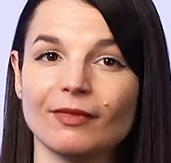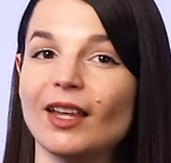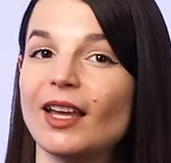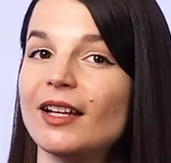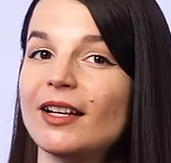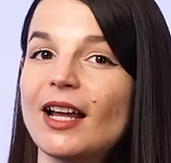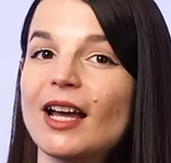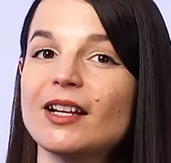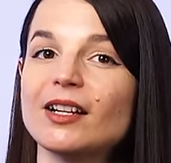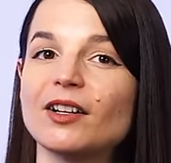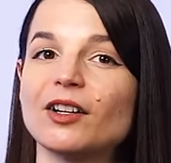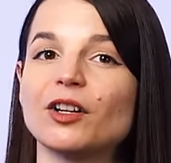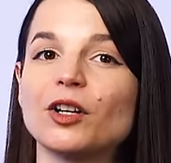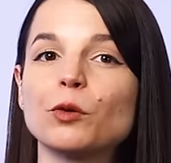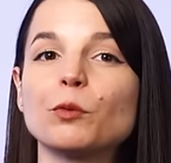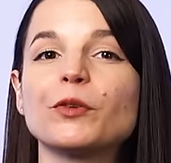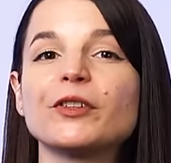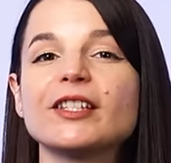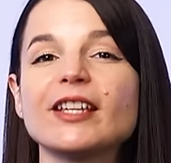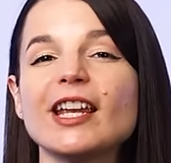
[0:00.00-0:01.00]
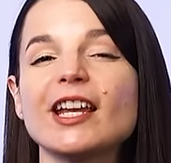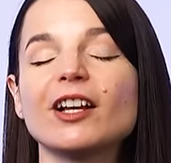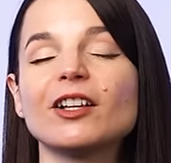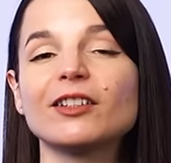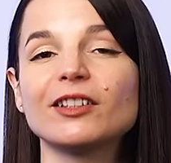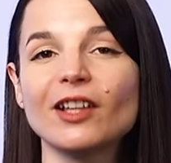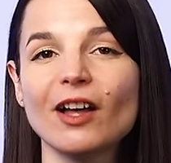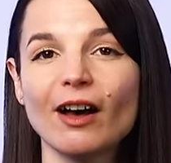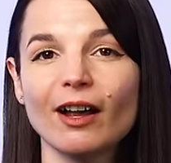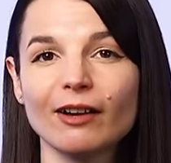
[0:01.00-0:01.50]
An editor will take a
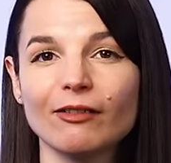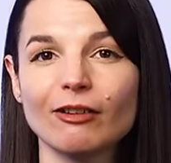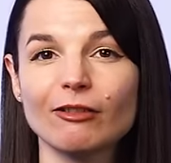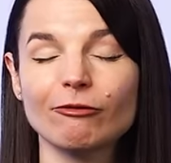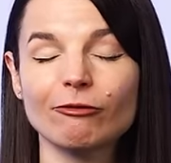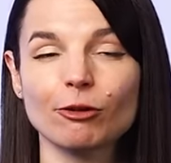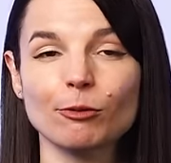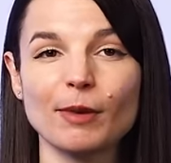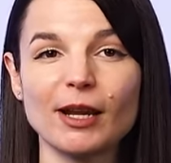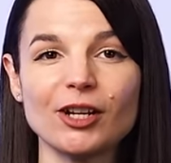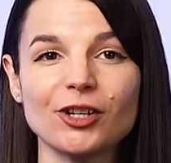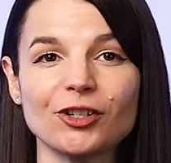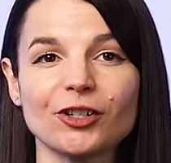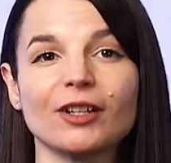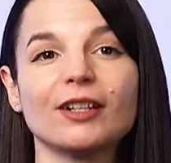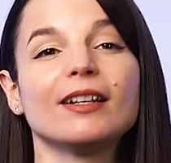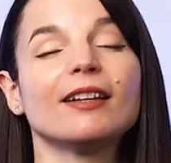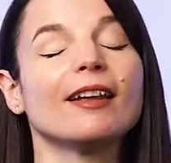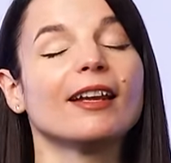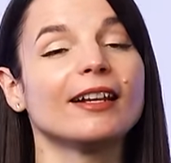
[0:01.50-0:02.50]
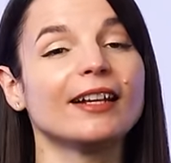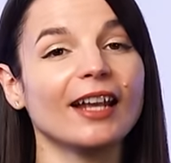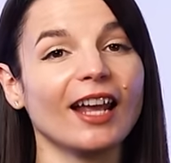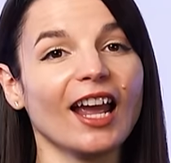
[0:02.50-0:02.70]
lot of information and